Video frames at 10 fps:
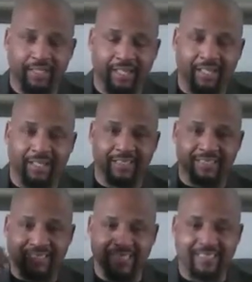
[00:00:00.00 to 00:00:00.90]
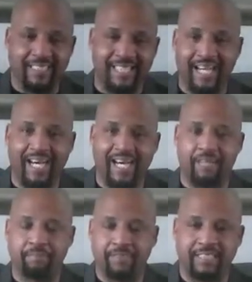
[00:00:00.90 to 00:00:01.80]
the sons of
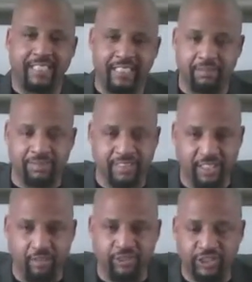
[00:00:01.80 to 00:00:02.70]
God presented themselves